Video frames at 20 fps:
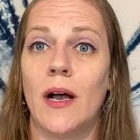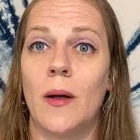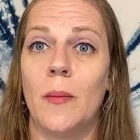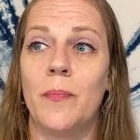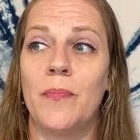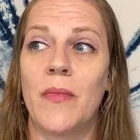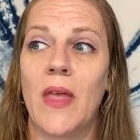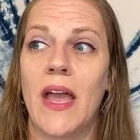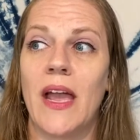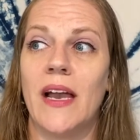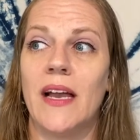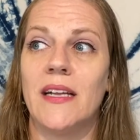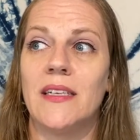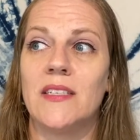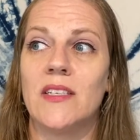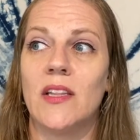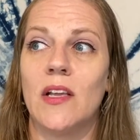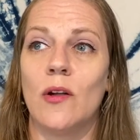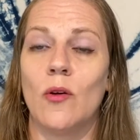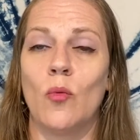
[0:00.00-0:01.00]
and
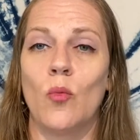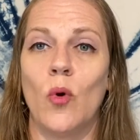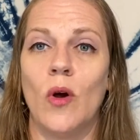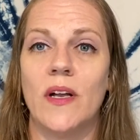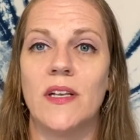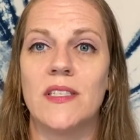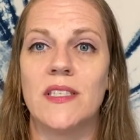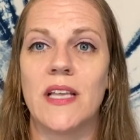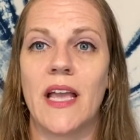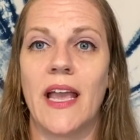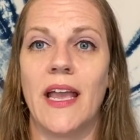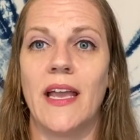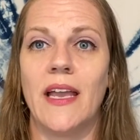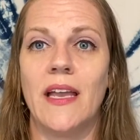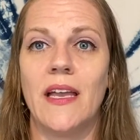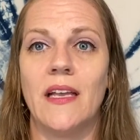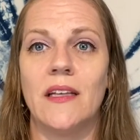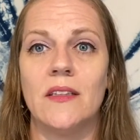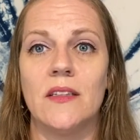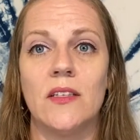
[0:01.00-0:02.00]
there was
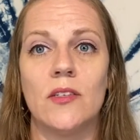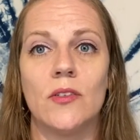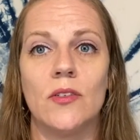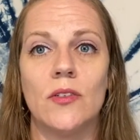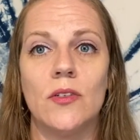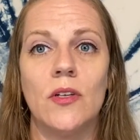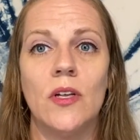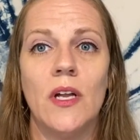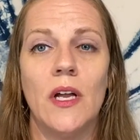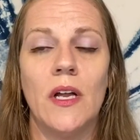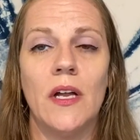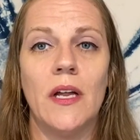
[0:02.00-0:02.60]
a little